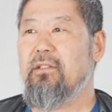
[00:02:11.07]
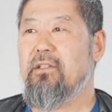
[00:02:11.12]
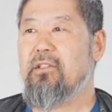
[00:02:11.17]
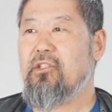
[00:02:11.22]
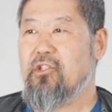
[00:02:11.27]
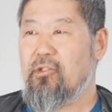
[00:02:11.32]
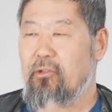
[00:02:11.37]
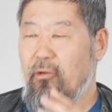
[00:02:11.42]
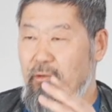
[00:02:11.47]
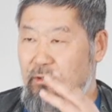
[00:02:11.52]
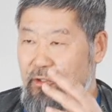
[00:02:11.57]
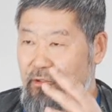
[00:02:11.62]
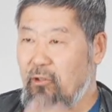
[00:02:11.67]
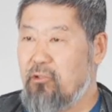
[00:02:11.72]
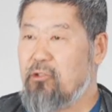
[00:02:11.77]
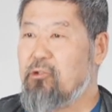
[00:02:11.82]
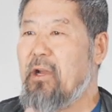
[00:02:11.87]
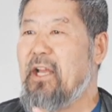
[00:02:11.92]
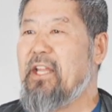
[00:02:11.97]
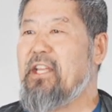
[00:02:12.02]
So your
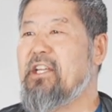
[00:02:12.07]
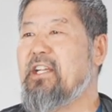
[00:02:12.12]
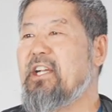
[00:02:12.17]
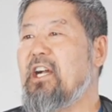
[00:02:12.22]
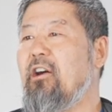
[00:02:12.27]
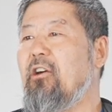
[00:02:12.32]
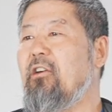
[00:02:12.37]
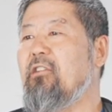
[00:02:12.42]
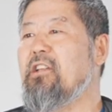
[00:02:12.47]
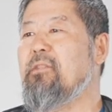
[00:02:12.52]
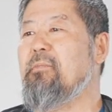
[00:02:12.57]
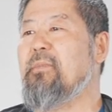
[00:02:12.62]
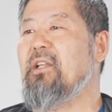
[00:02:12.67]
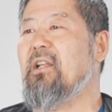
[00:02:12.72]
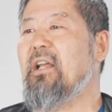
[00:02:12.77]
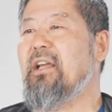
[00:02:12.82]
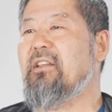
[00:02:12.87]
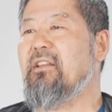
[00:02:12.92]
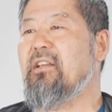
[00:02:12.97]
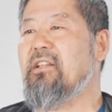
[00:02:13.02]
training can only be
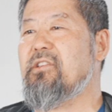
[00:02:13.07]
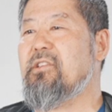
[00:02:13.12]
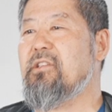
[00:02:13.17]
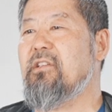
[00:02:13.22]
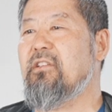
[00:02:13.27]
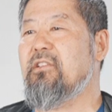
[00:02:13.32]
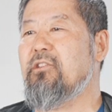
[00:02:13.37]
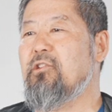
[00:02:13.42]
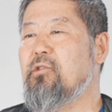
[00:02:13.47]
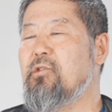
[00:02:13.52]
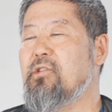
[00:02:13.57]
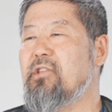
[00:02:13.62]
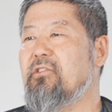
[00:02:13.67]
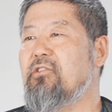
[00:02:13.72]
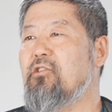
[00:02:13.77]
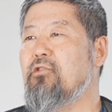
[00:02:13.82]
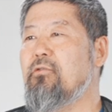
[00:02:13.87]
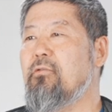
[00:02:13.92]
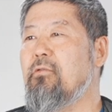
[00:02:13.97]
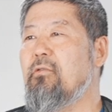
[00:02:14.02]
like this, use the
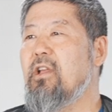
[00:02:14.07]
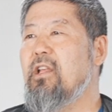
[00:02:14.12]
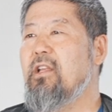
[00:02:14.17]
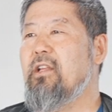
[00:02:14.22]
2.